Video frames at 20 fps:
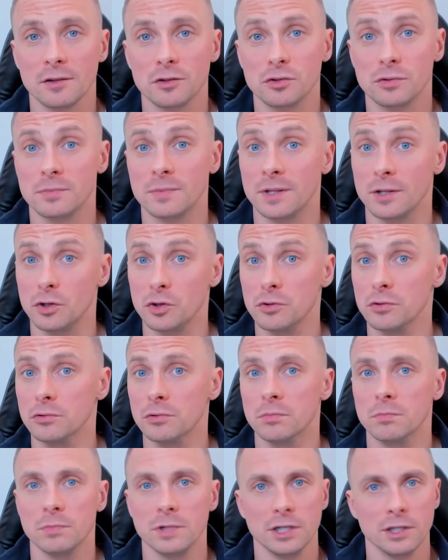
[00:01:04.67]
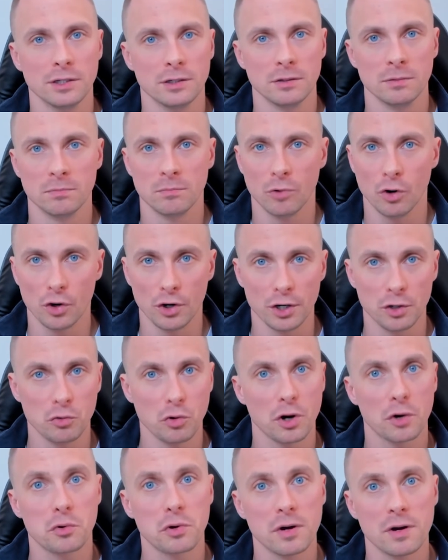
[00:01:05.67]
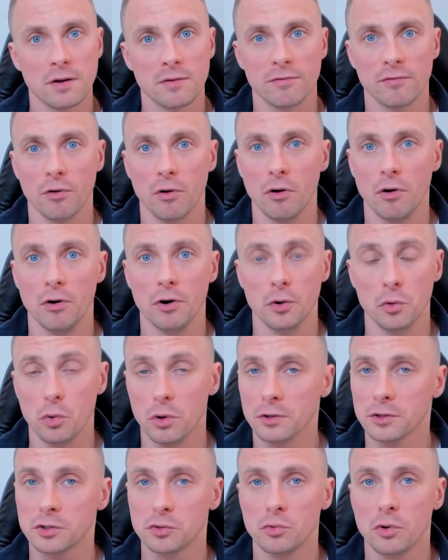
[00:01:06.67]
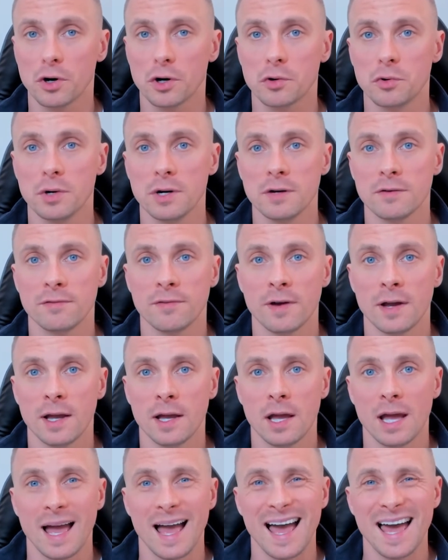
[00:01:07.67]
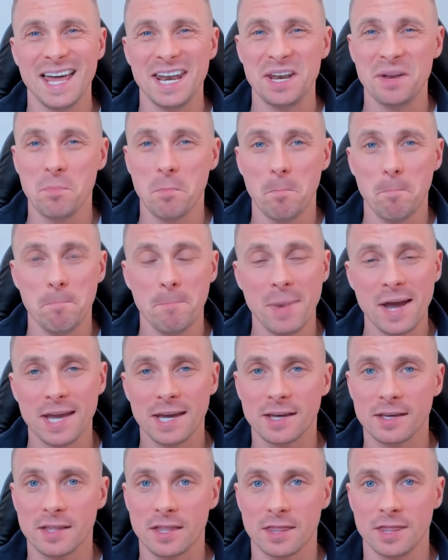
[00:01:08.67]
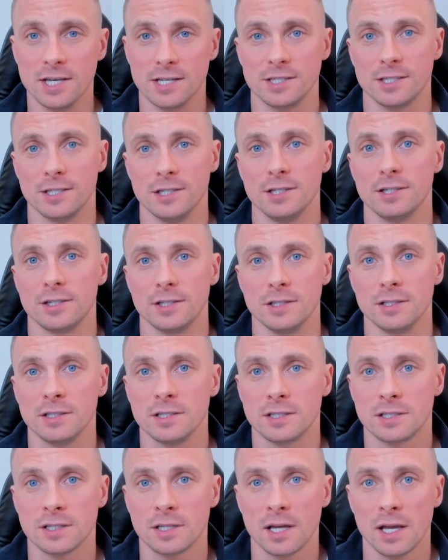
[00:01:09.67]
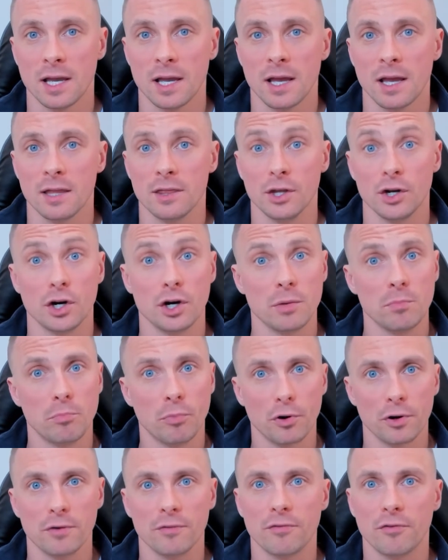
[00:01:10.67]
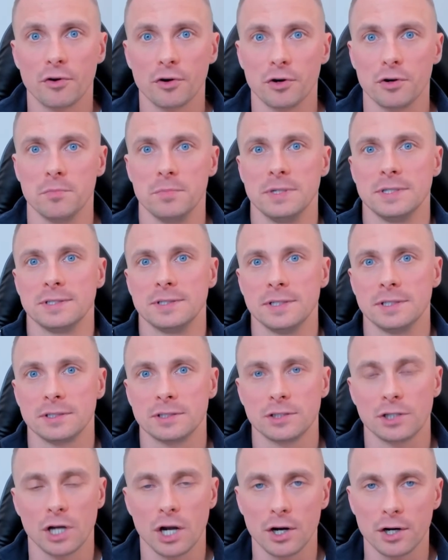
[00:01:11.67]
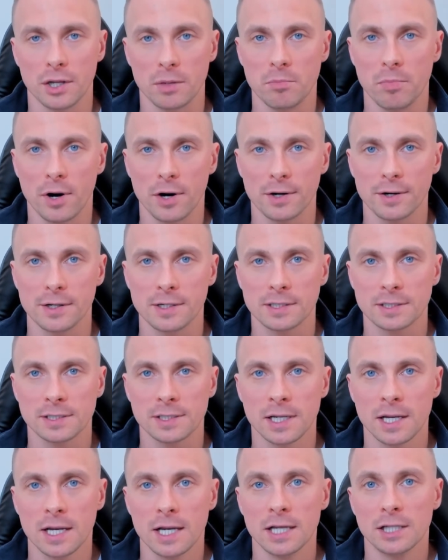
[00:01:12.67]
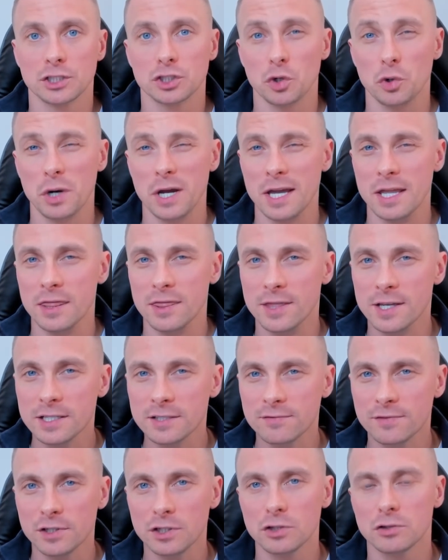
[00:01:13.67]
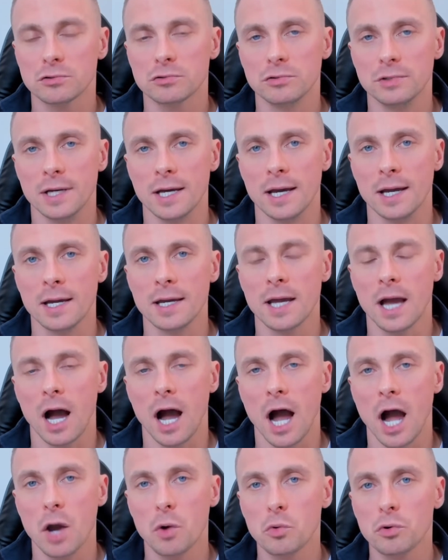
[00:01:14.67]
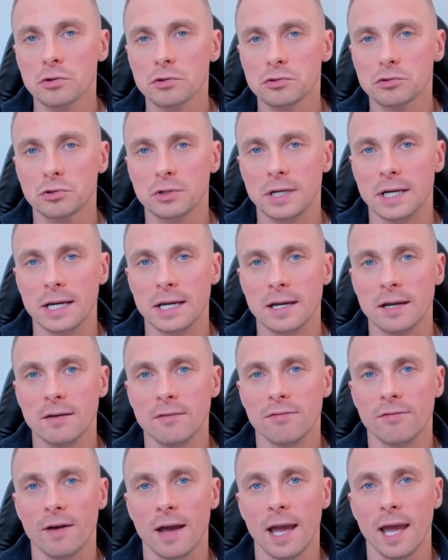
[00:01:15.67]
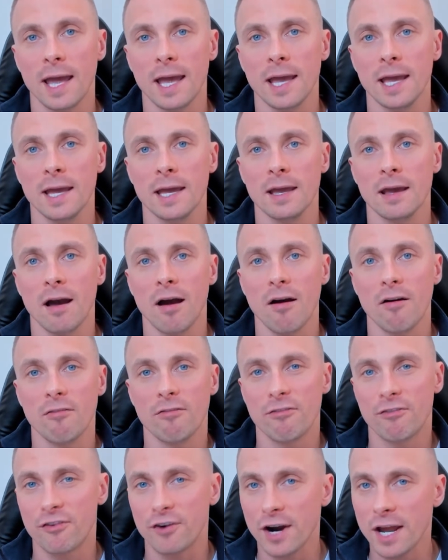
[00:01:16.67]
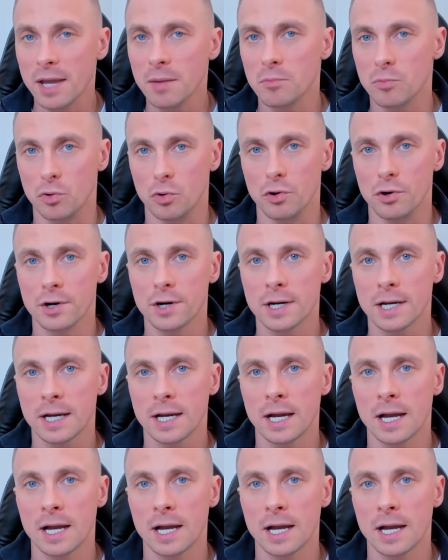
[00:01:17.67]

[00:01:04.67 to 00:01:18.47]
that you either already work with or want to work with and make decisions that are important for your business regarding partners. So in this video today, I want to give a framework